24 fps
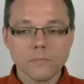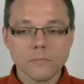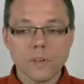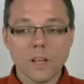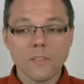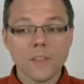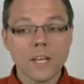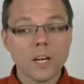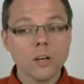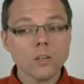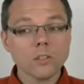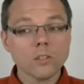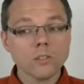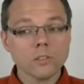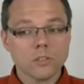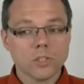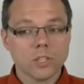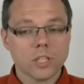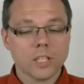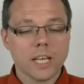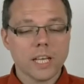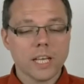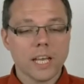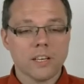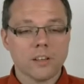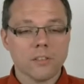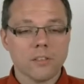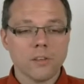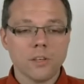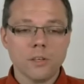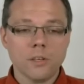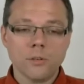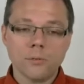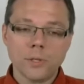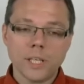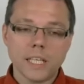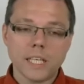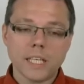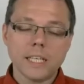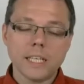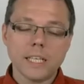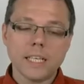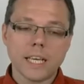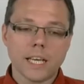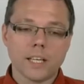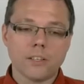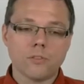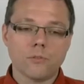That oxygen can, in theory,
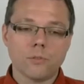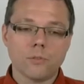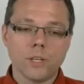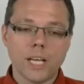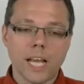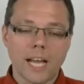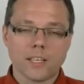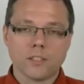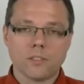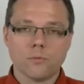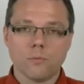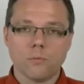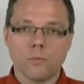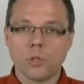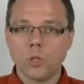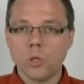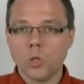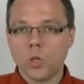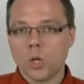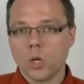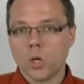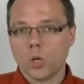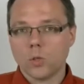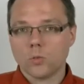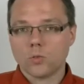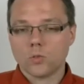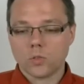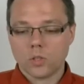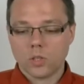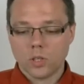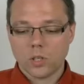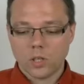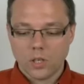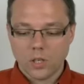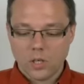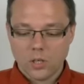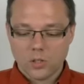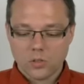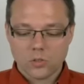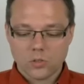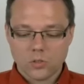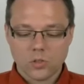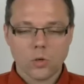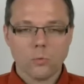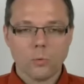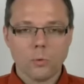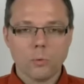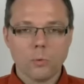again react with glucose.
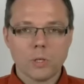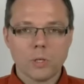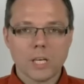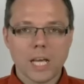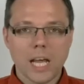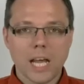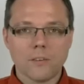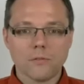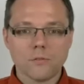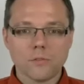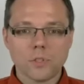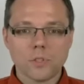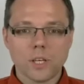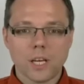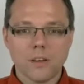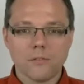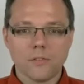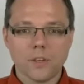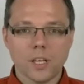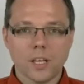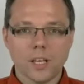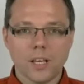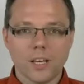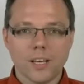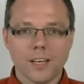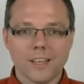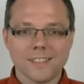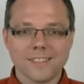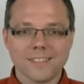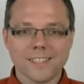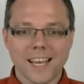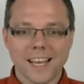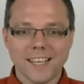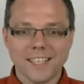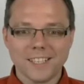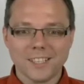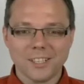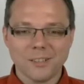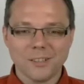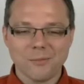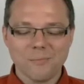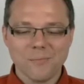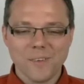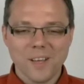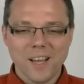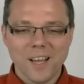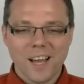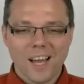So we would have to have a cycle.
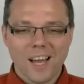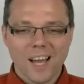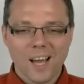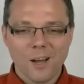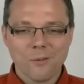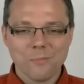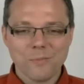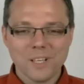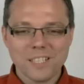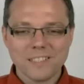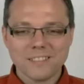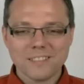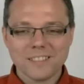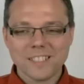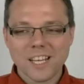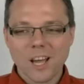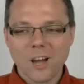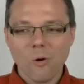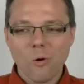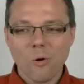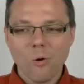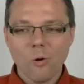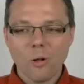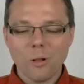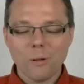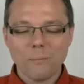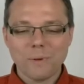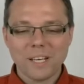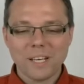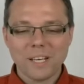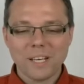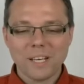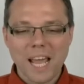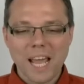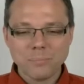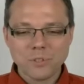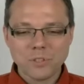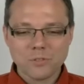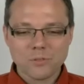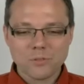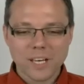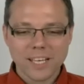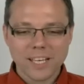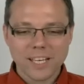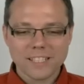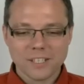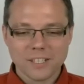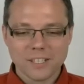This is now all a bit
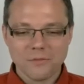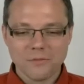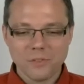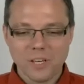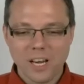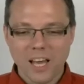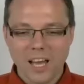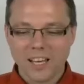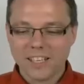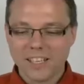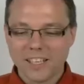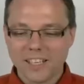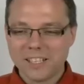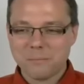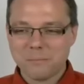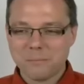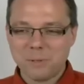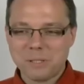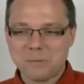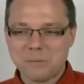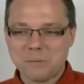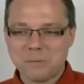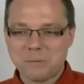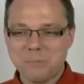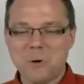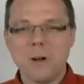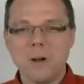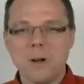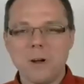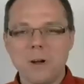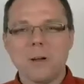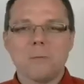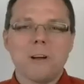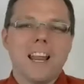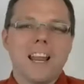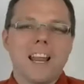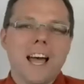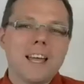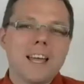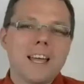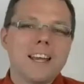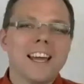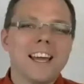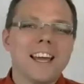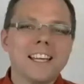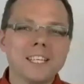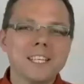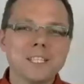abstract. If you like it a bit more, well, I
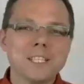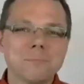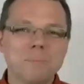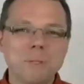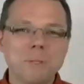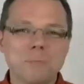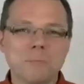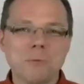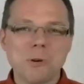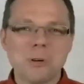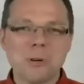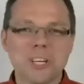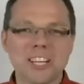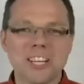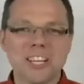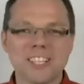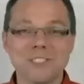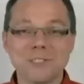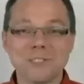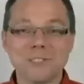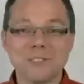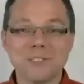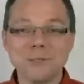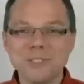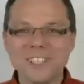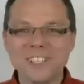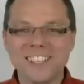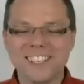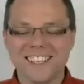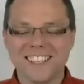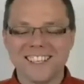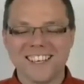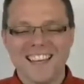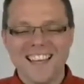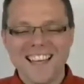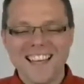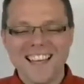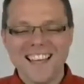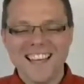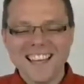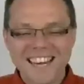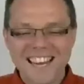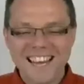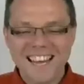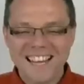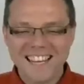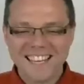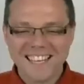like it a bit more
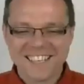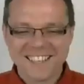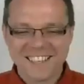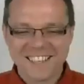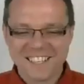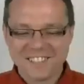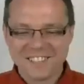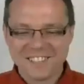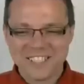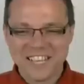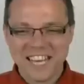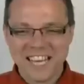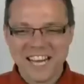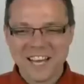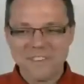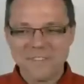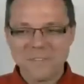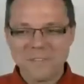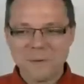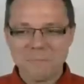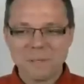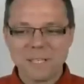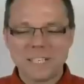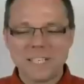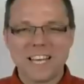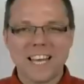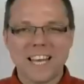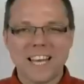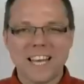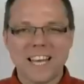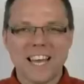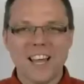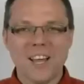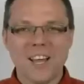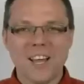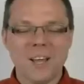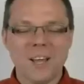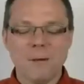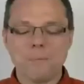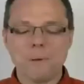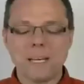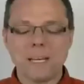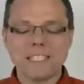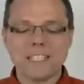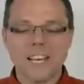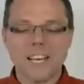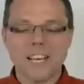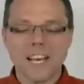cartoon-like, that you can have a
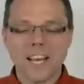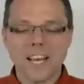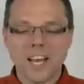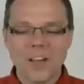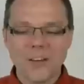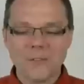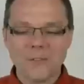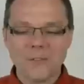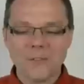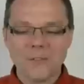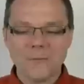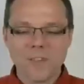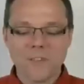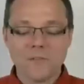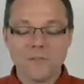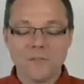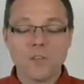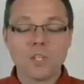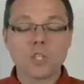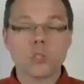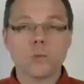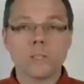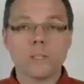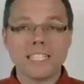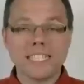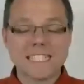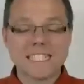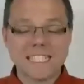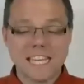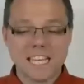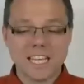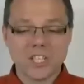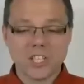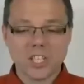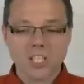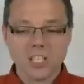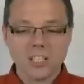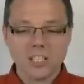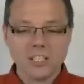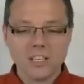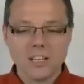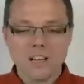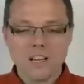better visualization